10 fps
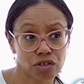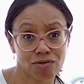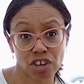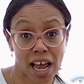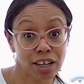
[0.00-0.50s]

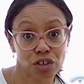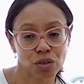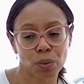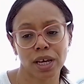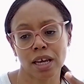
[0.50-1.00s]

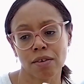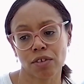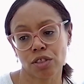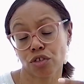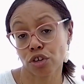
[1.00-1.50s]
challenged with,
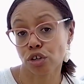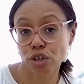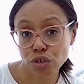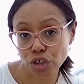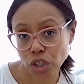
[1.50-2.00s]
the
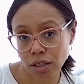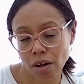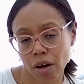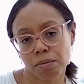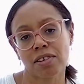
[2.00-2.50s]
solution
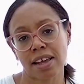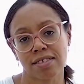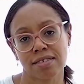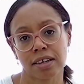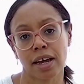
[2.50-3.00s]
that I'm
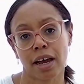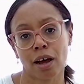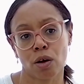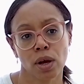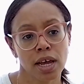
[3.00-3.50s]
testing
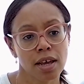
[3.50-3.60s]
out,